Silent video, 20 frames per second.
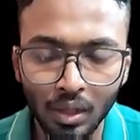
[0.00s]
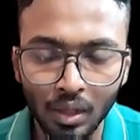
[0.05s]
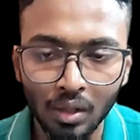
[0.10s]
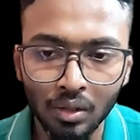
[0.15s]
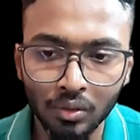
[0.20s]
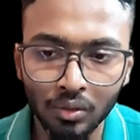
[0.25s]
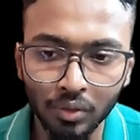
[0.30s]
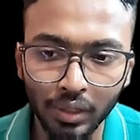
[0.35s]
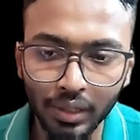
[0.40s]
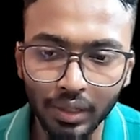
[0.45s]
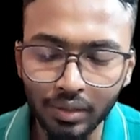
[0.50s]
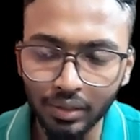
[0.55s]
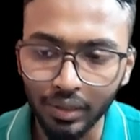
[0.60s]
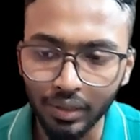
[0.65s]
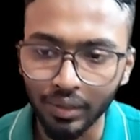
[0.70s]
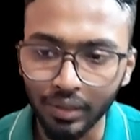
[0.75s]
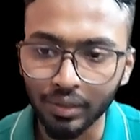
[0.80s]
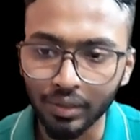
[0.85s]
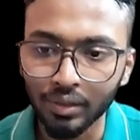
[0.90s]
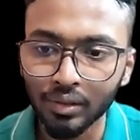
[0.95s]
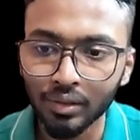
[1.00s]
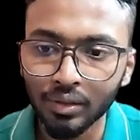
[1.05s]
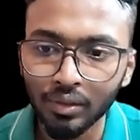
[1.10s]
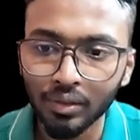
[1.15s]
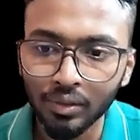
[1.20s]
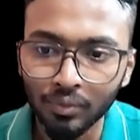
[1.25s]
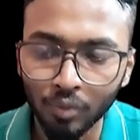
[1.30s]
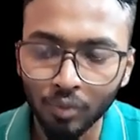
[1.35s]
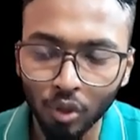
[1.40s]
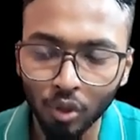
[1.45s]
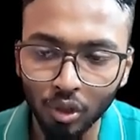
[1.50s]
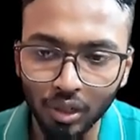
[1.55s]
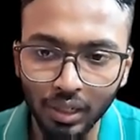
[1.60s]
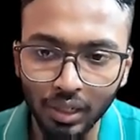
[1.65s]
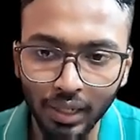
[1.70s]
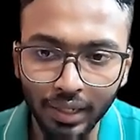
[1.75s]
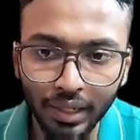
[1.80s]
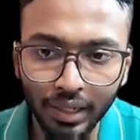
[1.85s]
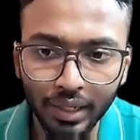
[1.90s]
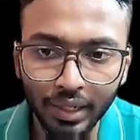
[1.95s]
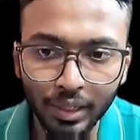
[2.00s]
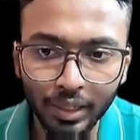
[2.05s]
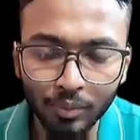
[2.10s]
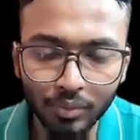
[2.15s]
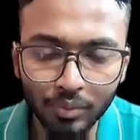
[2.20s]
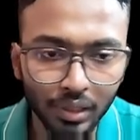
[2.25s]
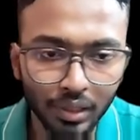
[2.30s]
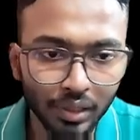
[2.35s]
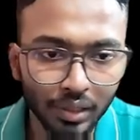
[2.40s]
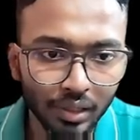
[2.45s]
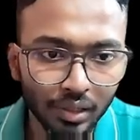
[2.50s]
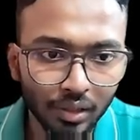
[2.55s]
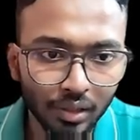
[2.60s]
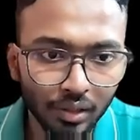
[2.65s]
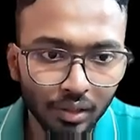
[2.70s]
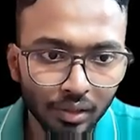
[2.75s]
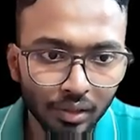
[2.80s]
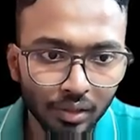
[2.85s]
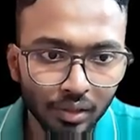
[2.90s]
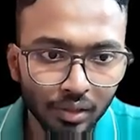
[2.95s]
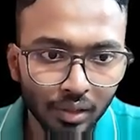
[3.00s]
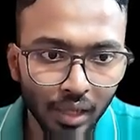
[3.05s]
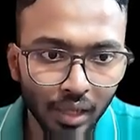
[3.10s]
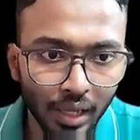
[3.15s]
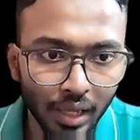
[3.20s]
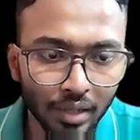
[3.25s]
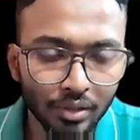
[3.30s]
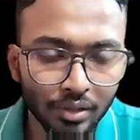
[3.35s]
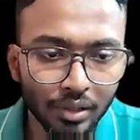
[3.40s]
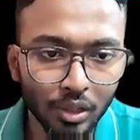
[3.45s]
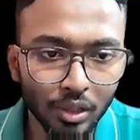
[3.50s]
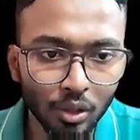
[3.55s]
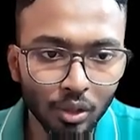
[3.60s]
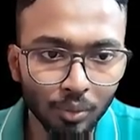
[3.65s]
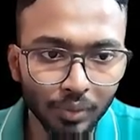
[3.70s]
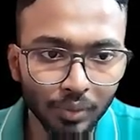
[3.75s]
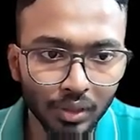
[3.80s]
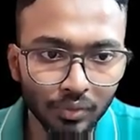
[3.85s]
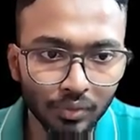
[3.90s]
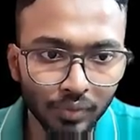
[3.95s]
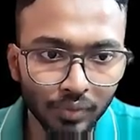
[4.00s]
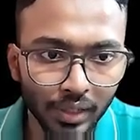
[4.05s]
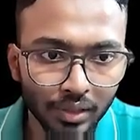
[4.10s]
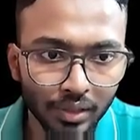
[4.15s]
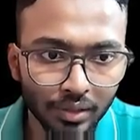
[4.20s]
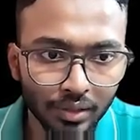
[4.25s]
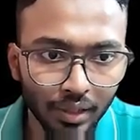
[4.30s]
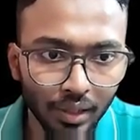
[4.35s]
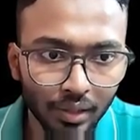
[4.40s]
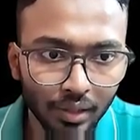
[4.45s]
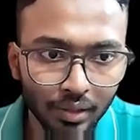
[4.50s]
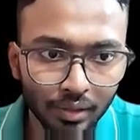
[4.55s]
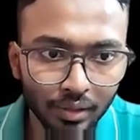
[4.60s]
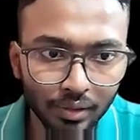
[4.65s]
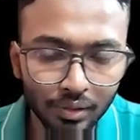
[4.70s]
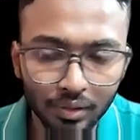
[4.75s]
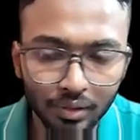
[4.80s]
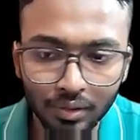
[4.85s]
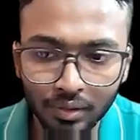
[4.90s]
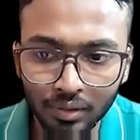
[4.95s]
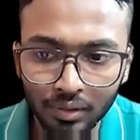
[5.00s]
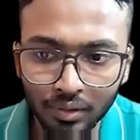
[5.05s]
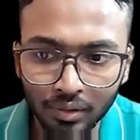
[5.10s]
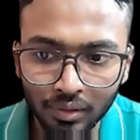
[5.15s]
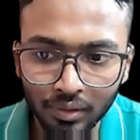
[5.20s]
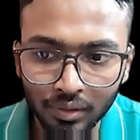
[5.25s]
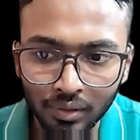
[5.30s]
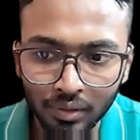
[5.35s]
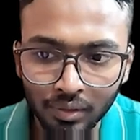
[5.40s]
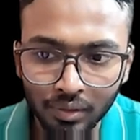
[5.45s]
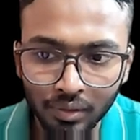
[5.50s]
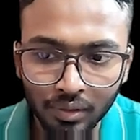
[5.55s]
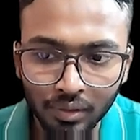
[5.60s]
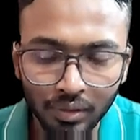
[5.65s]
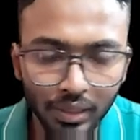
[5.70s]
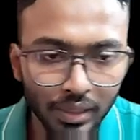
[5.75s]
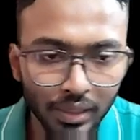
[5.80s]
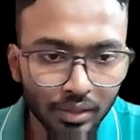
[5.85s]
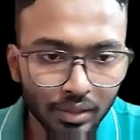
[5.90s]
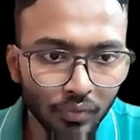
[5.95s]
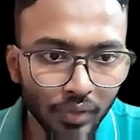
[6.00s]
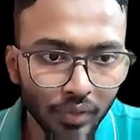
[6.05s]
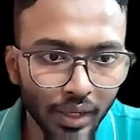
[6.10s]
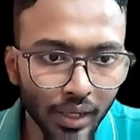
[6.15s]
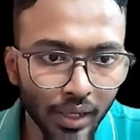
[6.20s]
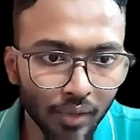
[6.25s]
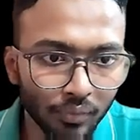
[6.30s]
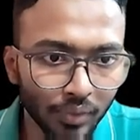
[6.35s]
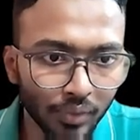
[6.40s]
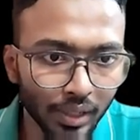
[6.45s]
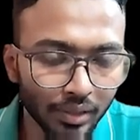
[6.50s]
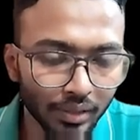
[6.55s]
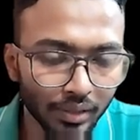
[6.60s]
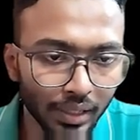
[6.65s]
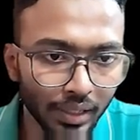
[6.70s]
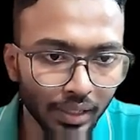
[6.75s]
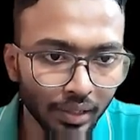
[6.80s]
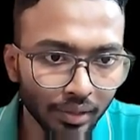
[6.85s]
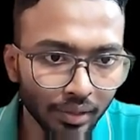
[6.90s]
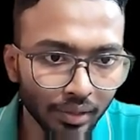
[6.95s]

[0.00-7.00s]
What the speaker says: So let's say for align item center, instead of this flex start, let's say we have flex end.